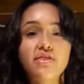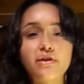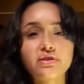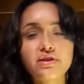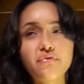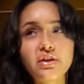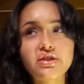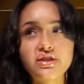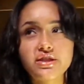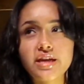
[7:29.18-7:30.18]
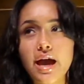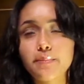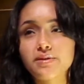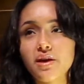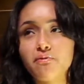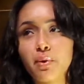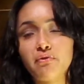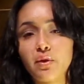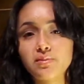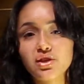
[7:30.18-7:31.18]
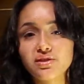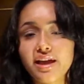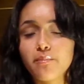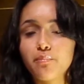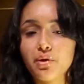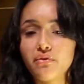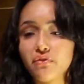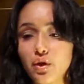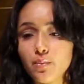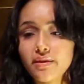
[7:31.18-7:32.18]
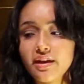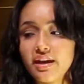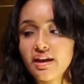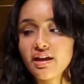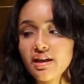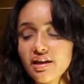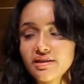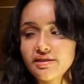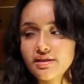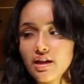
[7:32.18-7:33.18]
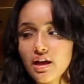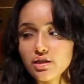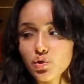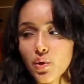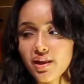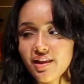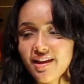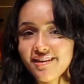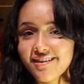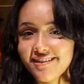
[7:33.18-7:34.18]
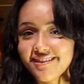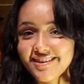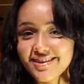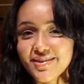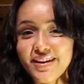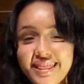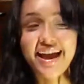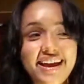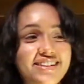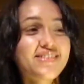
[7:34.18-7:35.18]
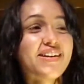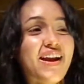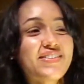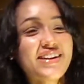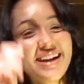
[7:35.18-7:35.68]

there's different types of perfumes. There's like perfume and then a toilet toilet or whatever.